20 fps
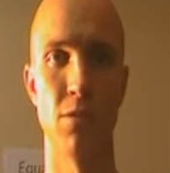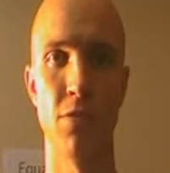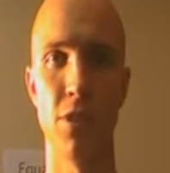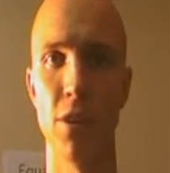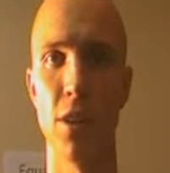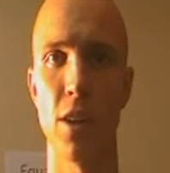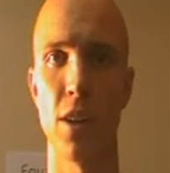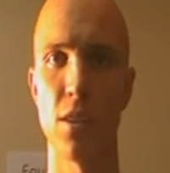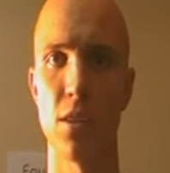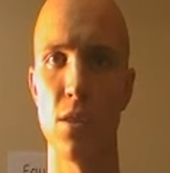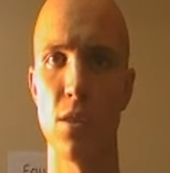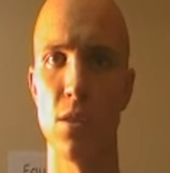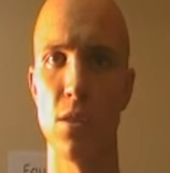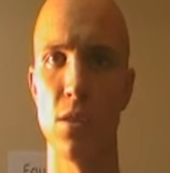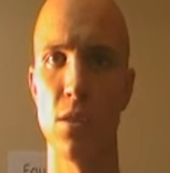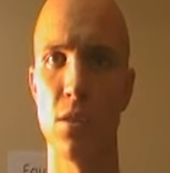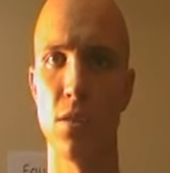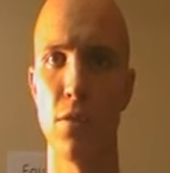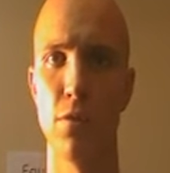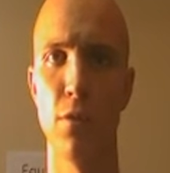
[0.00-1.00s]
I was very
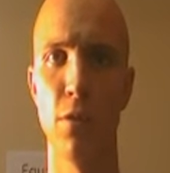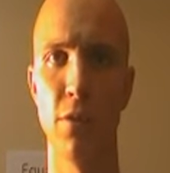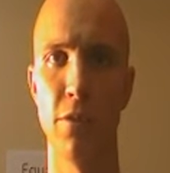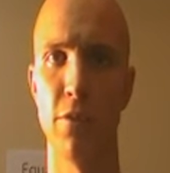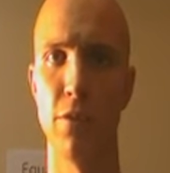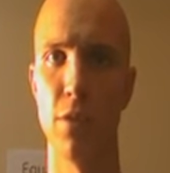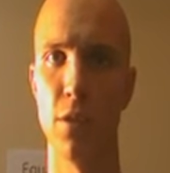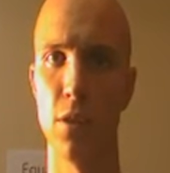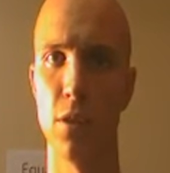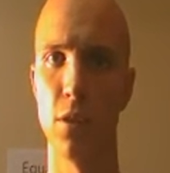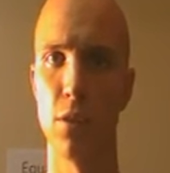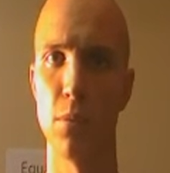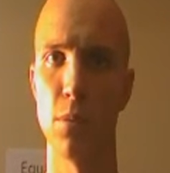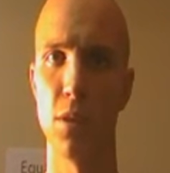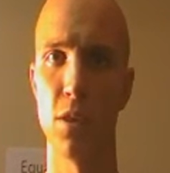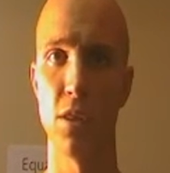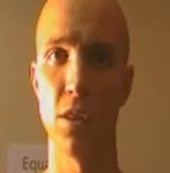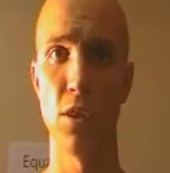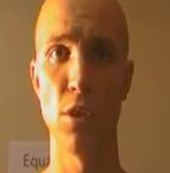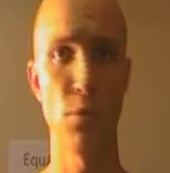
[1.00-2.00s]
anxious, full of fear,
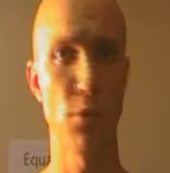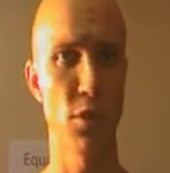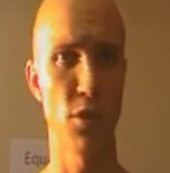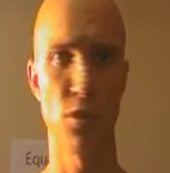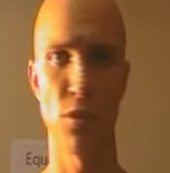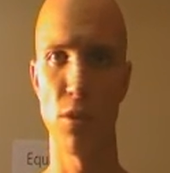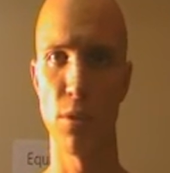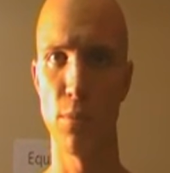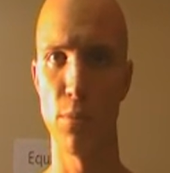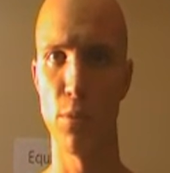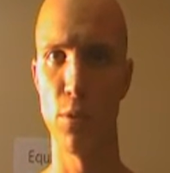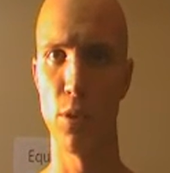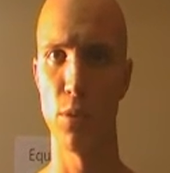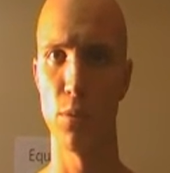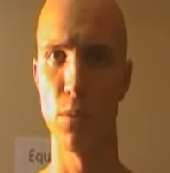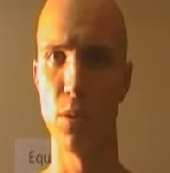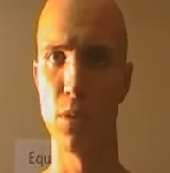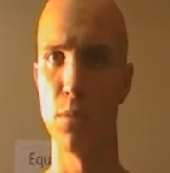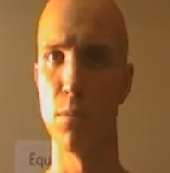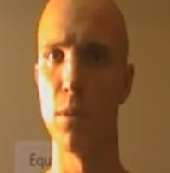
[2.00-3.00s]
because I know my starting
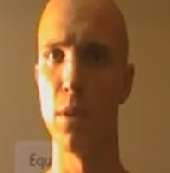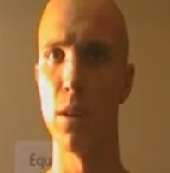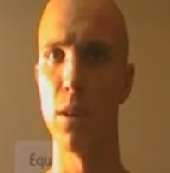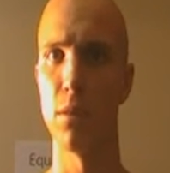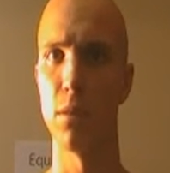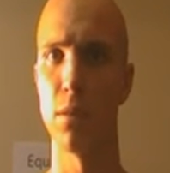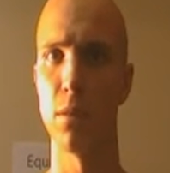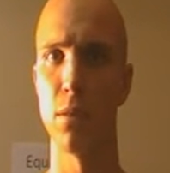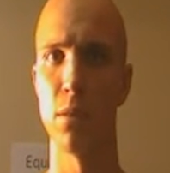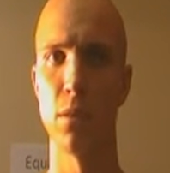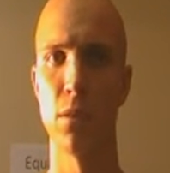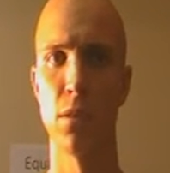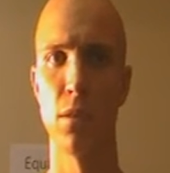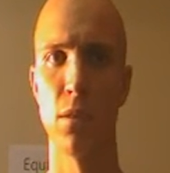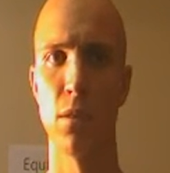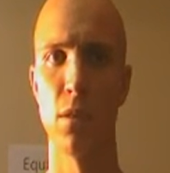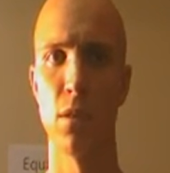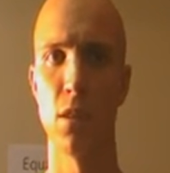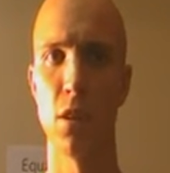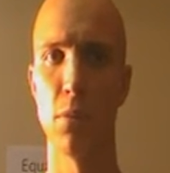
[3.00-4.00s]
point was about
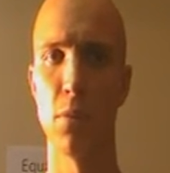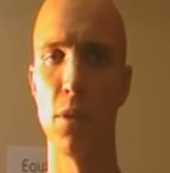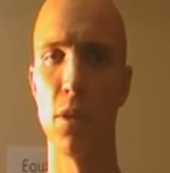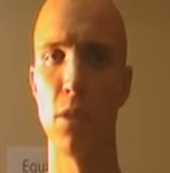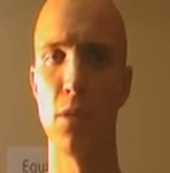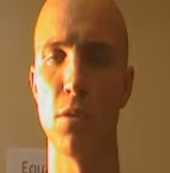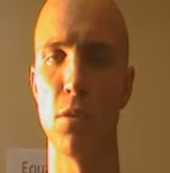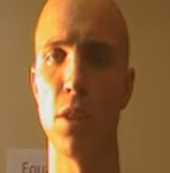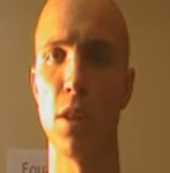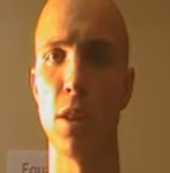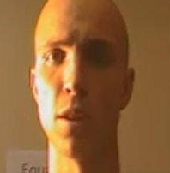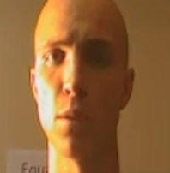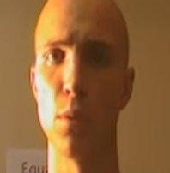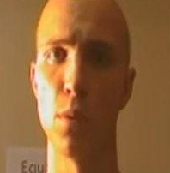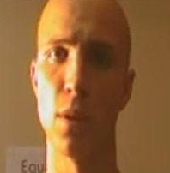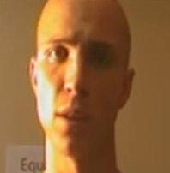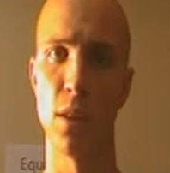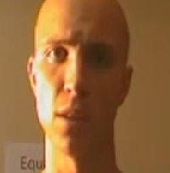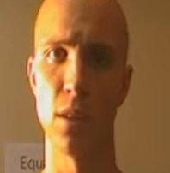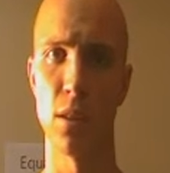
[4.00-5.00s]
coming here to get
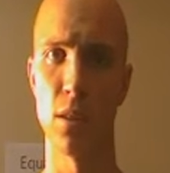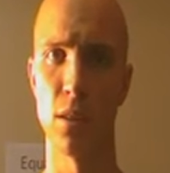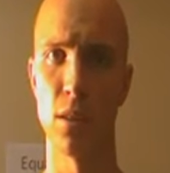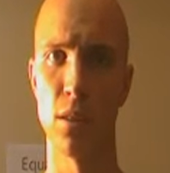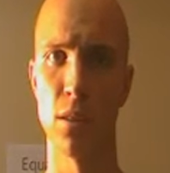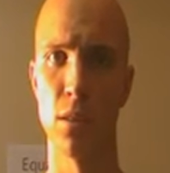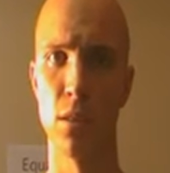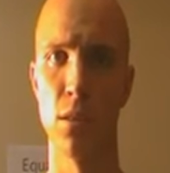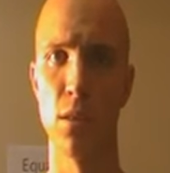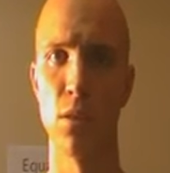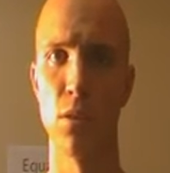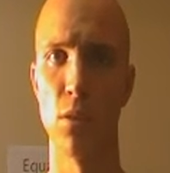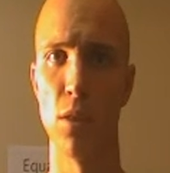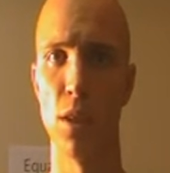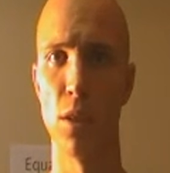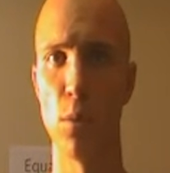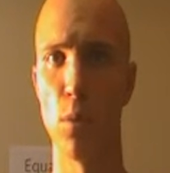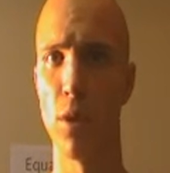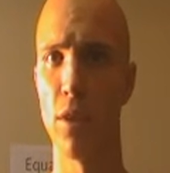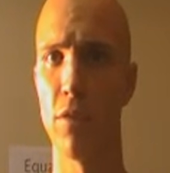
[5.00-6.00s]
away
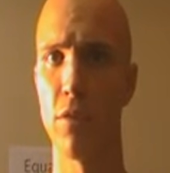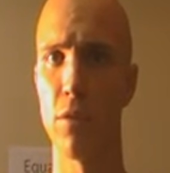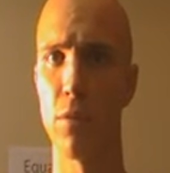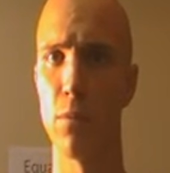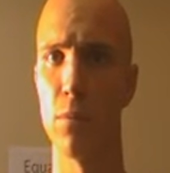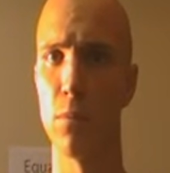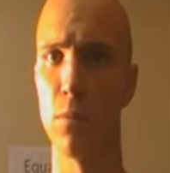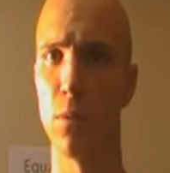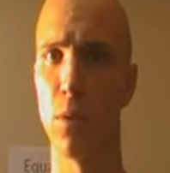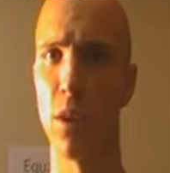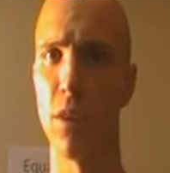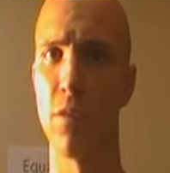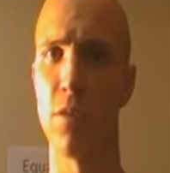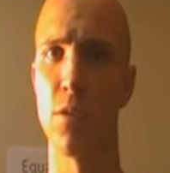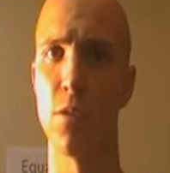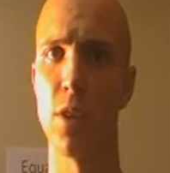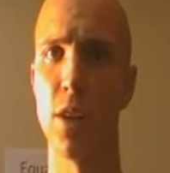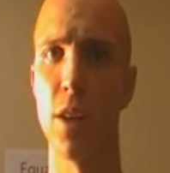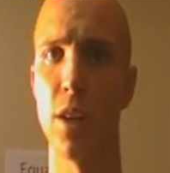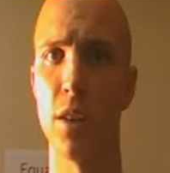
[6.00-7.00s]
from what
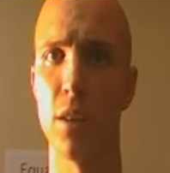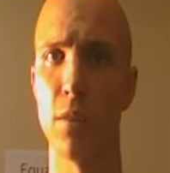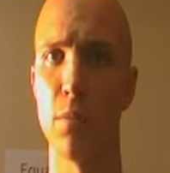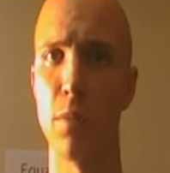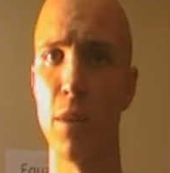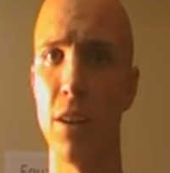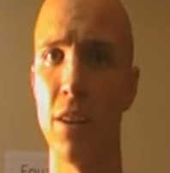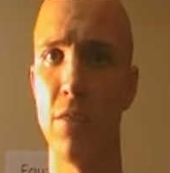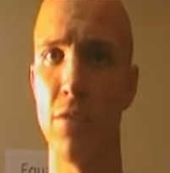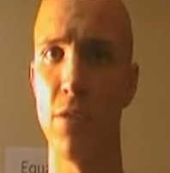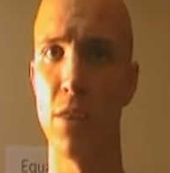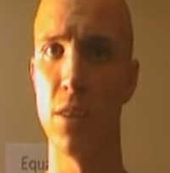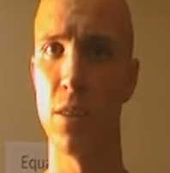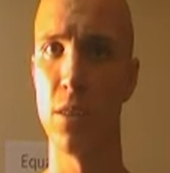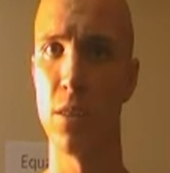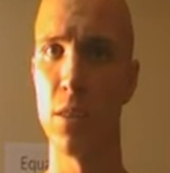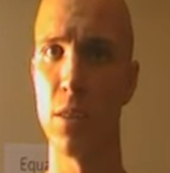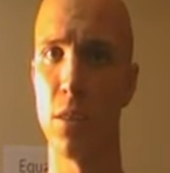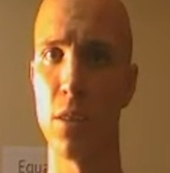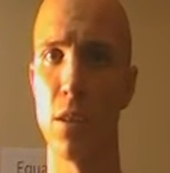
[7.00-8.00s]
I've created and
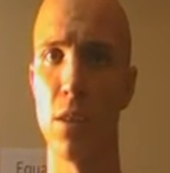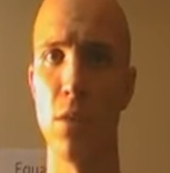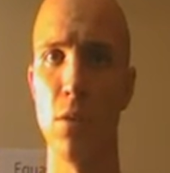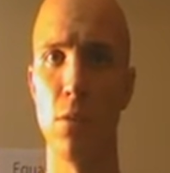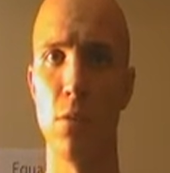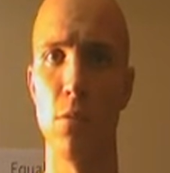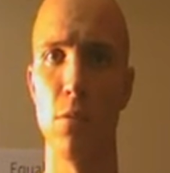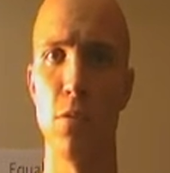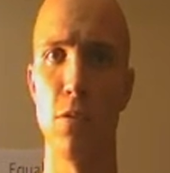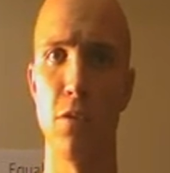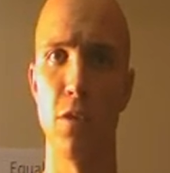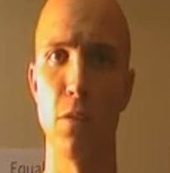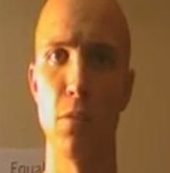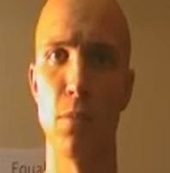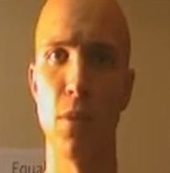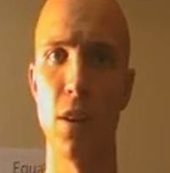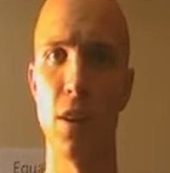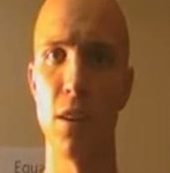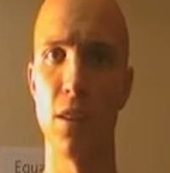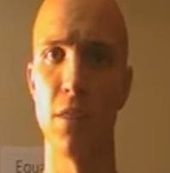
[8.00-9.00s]
manifested
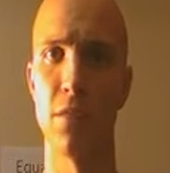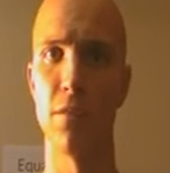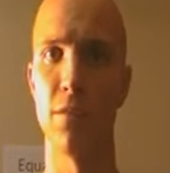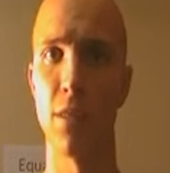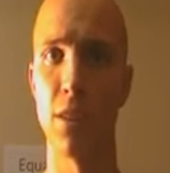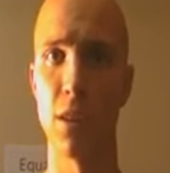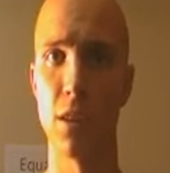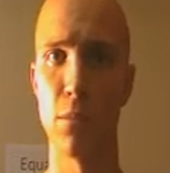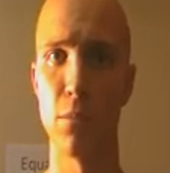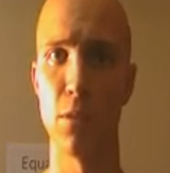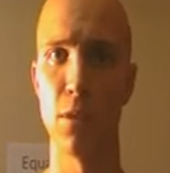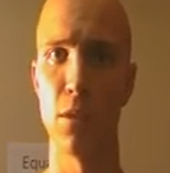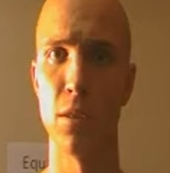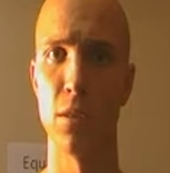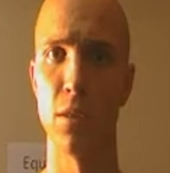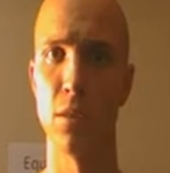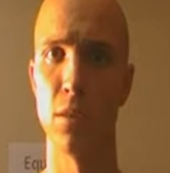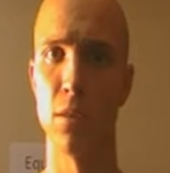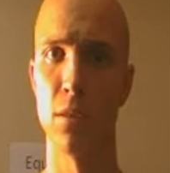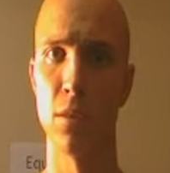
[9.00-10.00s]
within my
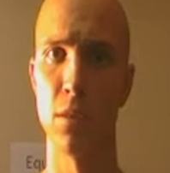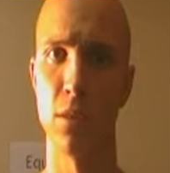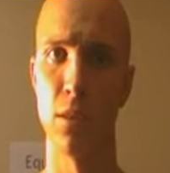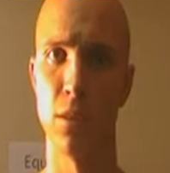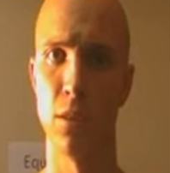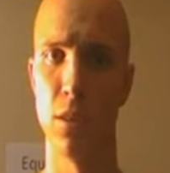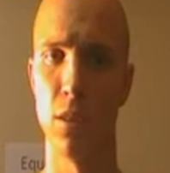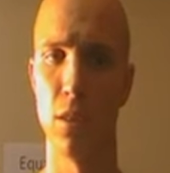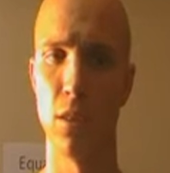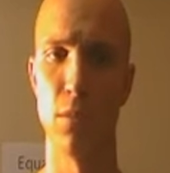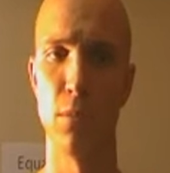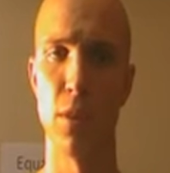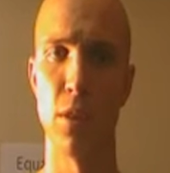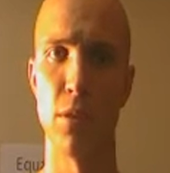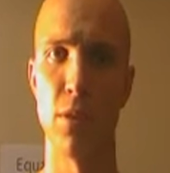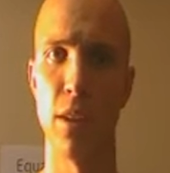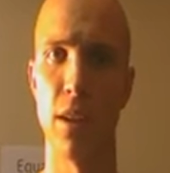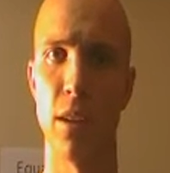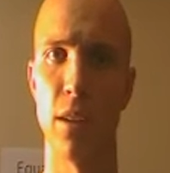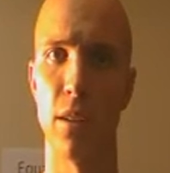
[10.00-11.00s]
environment, in
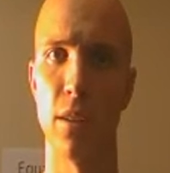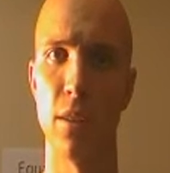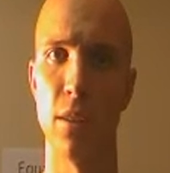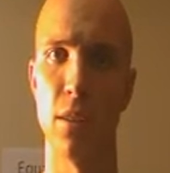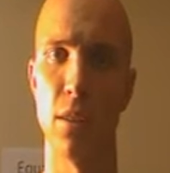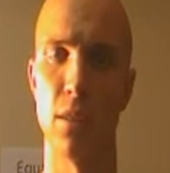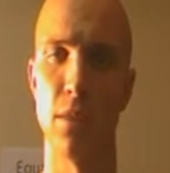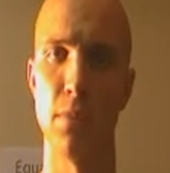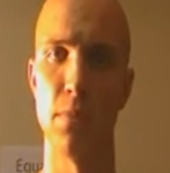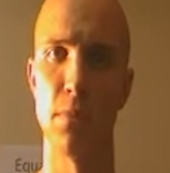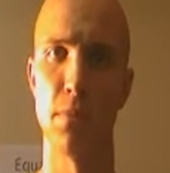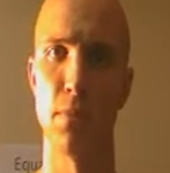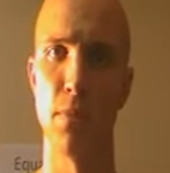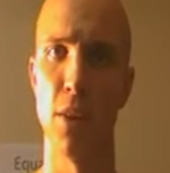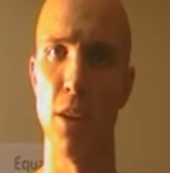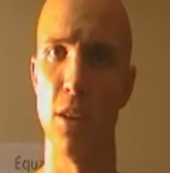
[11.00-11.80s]
my reality